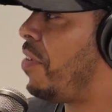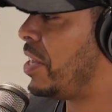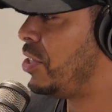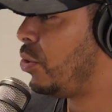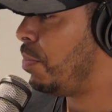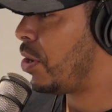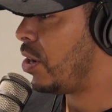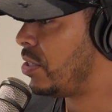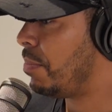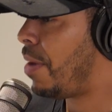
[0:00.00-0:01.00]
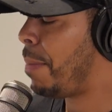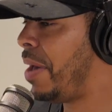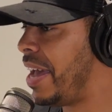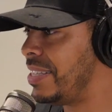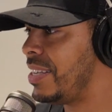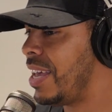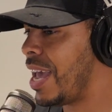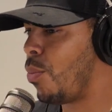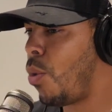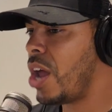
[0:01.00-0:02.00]
funny too, because my ped,
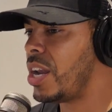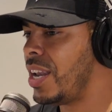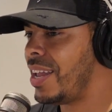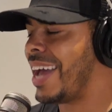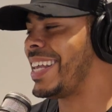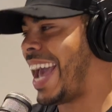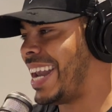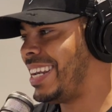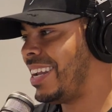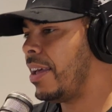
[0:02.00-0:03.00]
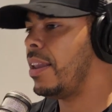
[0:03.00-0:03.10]
it weren't, again,